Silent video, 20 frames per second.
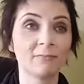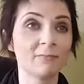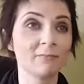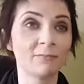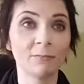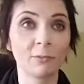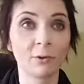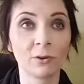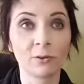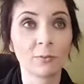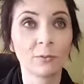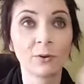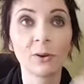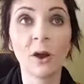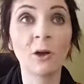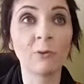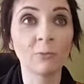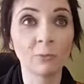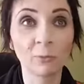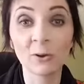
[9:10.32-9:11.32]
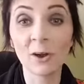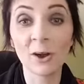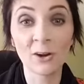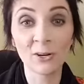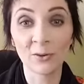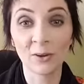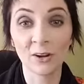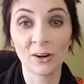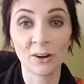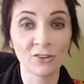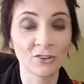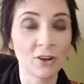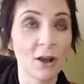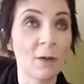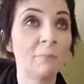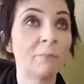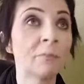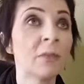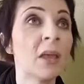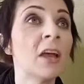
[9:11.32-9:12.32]
we're not doing our
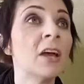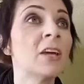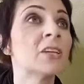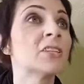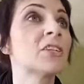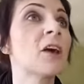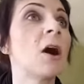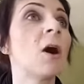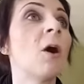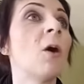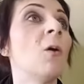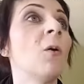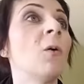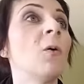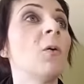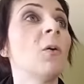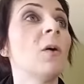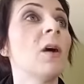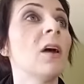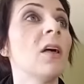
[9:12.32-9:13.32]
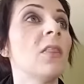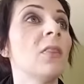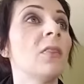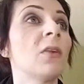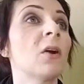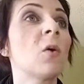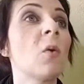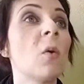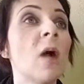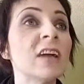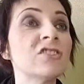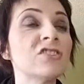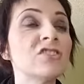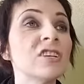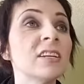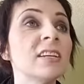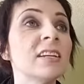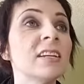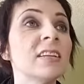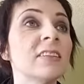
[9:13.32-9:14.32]
job. So the
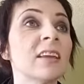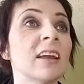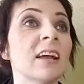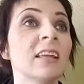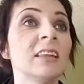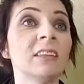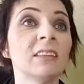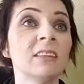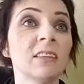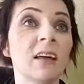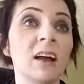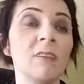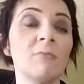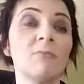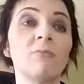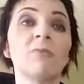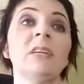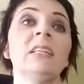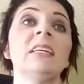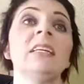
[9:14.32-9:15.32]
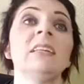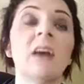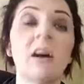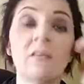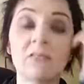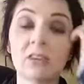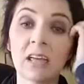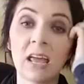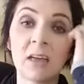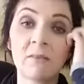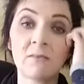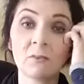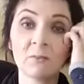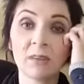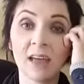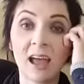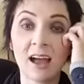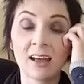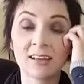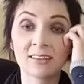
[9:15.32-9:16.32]
question that I really loved, it came from
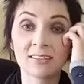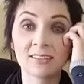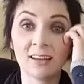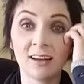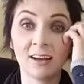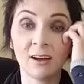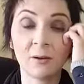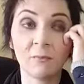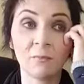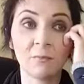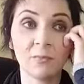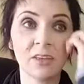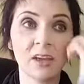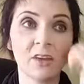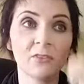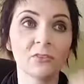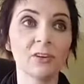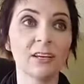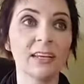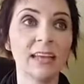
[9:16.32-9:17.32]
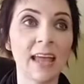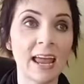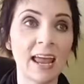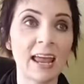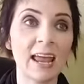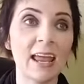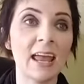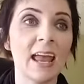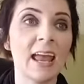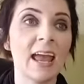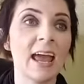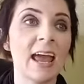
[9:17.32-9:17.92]
Kaz the other day,